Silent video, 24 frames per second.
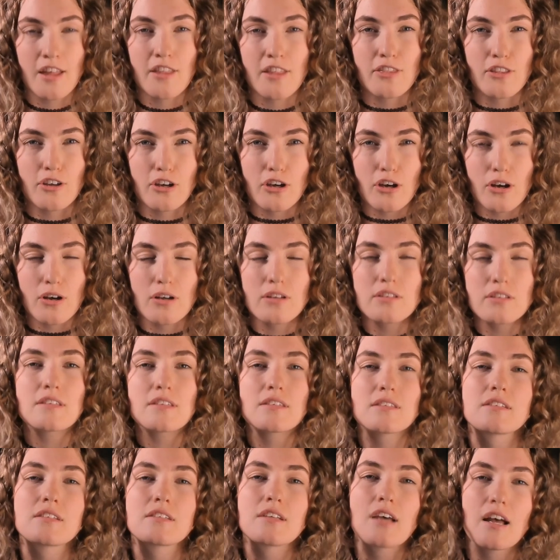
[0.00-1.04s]
The girls
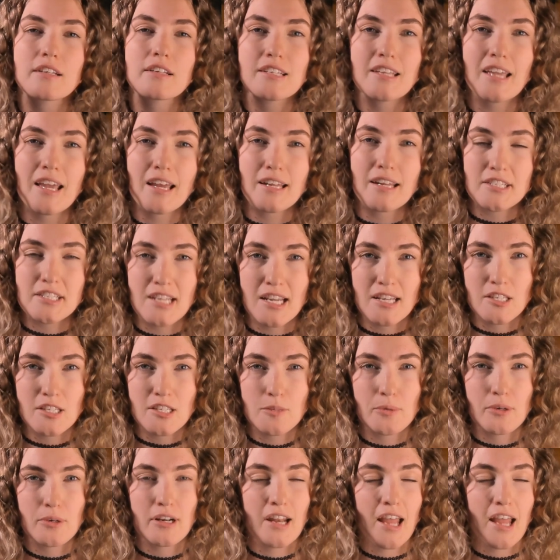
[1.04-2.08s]
start to get desperate